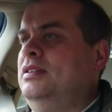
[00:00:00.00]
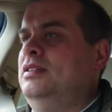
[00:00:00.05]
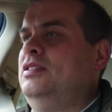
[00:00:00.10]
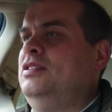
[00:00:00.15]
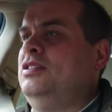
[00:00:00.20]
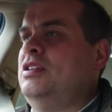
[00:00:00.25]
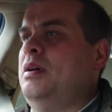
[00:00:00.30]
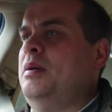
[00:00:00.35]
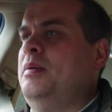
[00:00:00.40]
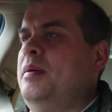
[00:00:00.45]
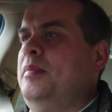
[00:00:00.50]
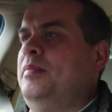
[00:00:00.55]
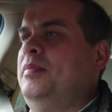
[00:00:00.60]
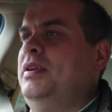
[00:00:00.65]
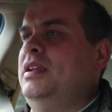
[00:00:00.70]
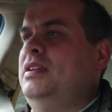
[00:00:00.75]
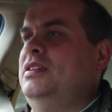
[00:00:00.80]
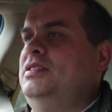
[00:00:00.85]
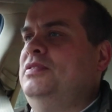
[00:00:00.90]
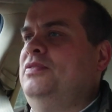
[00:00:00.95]
Let's go up
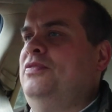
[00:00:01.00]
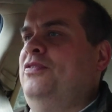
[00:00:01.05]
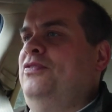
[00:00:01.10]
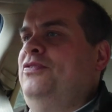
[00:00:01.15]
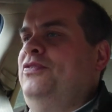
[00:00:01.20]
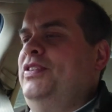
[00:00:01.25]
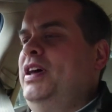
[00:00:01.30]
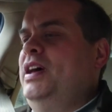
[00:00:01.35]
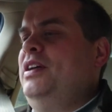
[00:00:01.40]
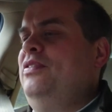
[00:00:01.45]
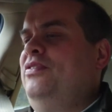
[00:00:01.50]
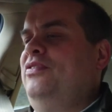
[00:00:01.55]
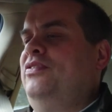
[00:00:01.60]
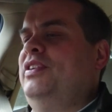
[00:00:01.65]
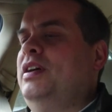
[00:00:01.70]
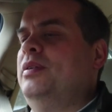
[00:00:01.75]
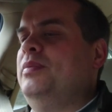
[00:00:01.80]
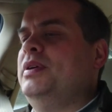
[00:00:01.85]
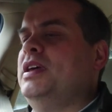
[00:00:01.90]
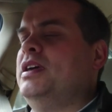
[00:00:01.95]
into 5th.
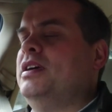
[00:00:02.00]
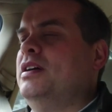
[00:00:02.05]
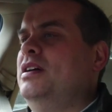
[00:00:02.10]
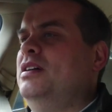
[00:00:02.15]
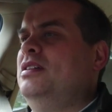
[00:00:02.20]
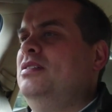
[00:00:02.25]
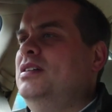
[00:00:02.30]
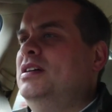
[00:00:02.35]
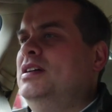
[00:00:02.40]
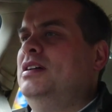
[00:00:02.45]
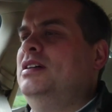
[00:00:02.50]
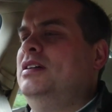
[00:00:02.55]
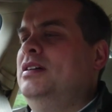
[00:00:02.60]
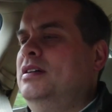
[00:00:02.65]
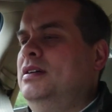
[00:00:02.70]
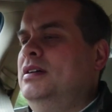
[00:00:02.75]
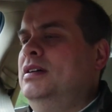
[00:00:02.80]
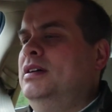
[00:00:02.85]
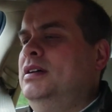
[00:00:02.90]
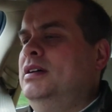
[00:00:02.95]
There we go.
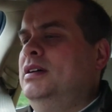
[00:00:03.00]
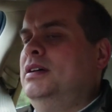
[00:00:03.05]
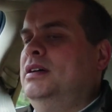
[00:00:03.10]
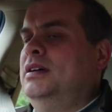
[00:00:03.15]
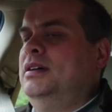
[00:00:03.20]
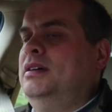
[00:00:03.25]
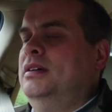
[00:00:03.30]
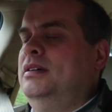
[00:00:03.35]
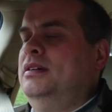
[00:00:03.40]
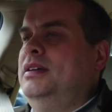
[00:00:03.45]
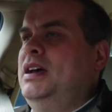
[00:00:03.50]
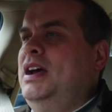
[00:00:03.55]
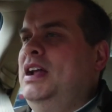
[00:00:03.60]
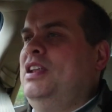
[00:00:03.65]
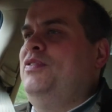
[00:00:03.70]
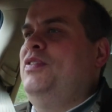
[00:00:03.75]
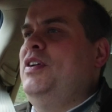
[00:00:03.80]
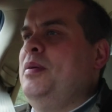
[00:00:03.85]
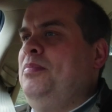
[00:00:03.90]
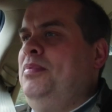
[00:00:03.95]
Yeah,
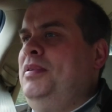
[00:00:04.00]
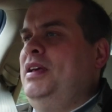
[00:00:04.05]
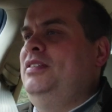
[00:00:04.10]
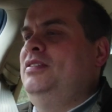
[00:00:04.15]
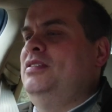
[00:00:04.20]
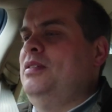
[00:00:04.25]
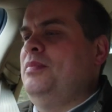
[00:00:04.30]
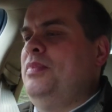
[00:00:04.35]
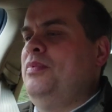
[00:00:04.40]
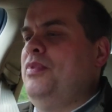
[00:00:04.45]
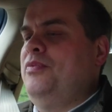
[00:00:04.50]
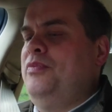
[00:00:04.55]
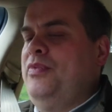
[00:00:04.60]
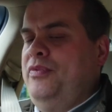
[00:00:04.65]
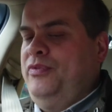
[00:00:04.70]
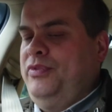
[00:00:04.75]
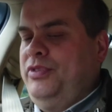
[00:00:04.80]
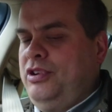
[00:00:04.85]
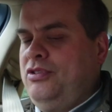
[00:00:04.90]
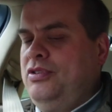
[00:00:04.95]
it's very pleasant.
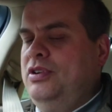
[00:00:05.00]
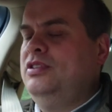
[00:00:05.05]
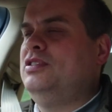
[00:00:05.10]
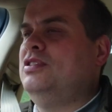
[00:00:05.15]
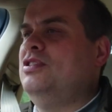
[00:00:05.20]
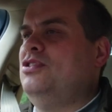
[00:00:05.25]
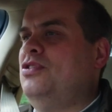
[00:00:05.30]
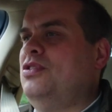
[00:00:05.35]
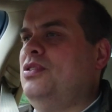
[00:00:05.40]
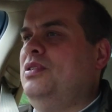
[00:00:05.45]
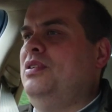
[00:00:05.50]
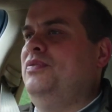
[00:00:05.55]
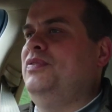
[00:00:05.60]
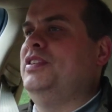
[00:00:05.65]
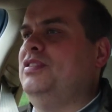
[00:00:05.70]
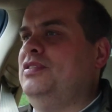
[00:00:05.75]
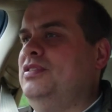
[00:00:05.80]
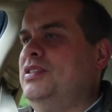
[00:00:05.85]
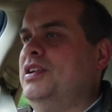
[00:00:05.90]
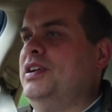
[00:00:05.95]
With the cruise control,
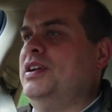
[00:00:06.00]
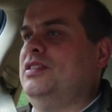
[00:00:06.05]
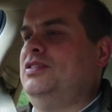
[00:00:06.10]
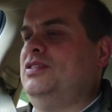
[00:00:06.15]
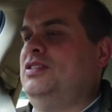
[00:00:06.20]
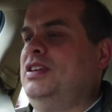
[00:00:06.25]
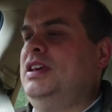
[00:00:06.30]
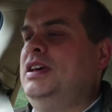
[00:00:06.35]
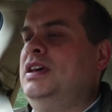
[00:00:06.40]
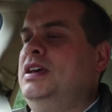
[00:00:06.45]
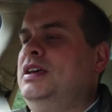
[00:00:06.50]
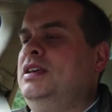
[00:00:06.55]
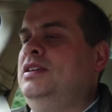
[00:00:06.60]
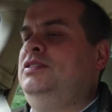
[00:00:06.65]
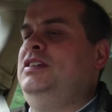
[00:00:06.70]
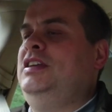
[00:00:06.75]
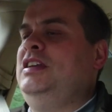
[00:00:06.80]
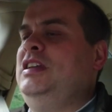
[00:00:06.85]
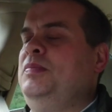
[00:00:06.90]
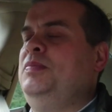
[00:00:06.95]
this nice
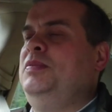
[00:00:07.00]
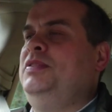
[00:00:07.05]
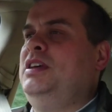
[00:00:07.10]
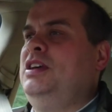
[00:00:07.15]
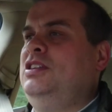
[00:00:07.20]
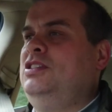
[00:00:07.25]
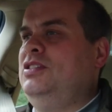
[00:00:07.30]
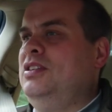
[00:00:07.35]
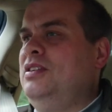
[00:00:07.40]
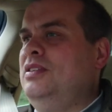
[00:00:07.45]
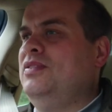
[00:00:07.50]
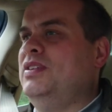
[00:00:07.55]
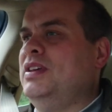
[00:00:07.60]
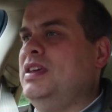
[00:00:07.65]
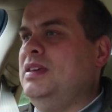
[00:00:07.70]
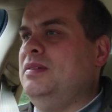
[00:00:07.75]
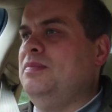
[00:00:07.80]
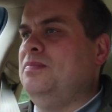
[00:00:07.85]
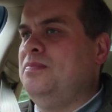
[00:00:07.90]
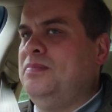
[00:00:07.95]
seated position,
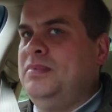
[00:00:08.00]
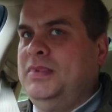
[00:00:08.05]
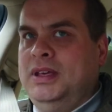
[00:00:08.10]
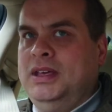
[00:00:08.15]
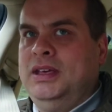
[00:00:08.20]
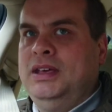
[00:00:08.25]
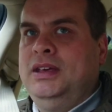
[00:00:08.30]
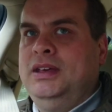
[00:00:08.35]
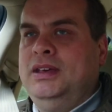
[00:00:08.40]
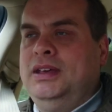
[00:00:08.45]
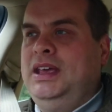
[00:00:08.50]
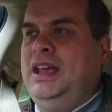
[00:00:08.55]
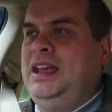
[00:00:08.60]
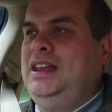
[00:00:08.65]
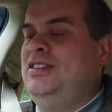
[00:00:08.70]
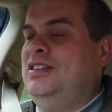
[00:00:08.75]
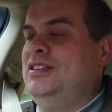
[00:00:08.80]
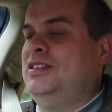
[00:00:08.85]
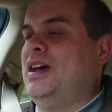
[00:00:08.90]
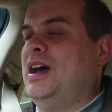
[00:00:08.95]
the
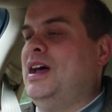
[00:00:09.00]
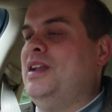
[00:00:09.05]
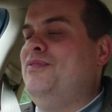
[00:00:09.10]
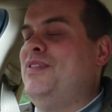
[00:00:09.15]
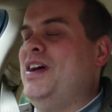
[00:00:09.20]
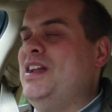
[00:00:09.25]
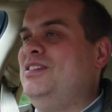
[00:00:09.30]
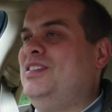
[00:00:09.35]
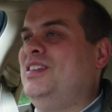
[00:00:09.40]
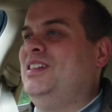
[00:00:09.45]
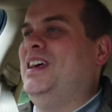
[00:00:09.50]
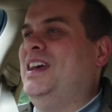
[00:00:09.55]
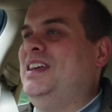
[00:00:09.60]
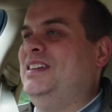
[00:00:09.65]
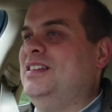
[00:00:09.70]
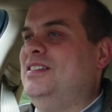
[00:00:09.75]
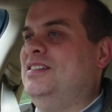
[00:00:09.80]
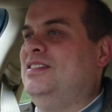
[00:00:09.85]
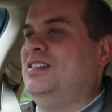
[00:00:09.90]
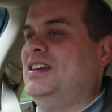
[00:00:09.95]
heated and
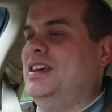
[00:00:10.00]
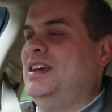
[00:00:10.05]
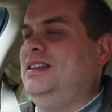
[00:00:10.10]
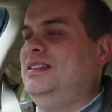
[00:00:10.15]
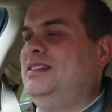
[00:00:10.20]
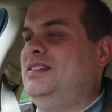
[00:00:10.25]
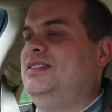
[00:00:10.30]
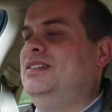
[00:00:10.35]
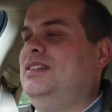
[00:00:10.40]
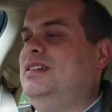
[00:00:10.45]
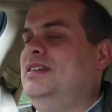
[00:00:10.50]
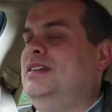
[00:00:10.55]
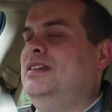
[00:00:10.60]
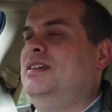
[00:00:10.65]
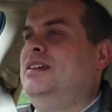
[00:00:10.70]
ventilated seats.